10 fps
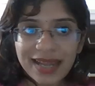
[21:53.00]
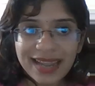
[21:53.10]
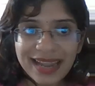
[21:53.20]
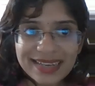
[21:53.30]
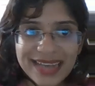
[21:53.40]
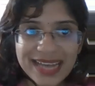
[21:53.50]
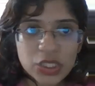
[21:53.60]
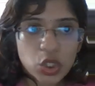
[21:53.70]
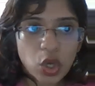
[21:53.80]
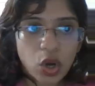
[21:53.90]
It
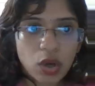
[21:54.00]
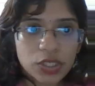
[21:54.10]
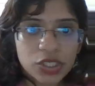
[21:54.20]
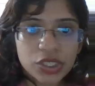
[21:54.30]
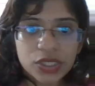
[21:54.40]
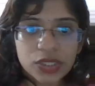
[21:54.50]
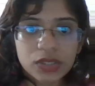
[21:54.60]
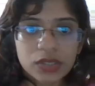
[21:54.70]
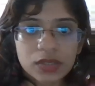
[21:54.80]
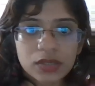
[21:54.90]
has got
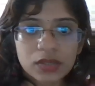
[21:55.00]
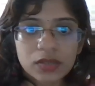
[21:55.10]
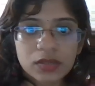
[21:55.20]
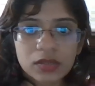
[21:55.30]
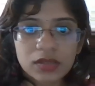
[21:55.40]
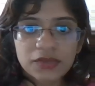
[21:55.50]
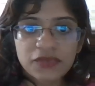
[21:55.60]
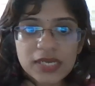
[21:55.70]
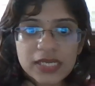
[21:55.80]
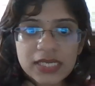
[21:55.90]
the
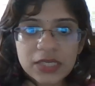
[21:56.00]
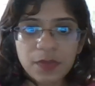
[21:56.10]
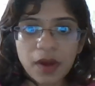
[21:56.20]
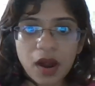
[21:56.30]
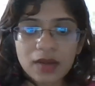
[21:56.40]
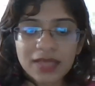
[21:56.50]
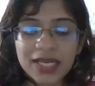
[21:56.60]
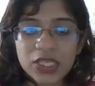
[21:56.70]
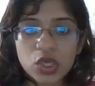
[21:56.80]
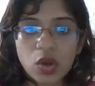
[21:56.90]
first part
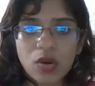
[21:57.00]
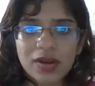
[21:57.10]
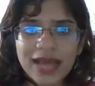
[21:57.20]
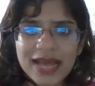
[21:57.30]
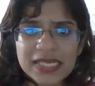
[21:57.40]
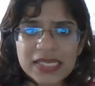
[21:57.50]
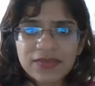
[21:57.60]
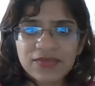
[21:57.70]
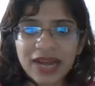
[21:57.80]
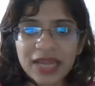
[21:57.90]
that is called as a
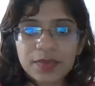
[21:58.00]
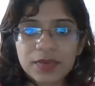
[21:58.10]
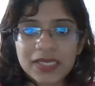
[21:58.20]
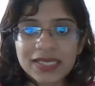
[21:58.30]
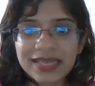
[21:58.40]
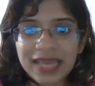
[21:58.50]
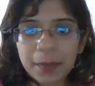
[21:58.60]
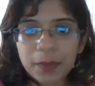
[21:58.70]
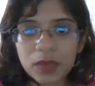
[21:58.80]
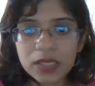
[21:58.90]
fibrous
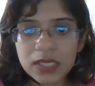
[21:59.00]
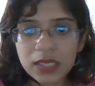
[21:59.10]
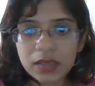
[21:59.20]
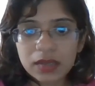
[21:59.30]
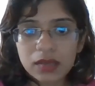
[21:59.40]
cap. One second.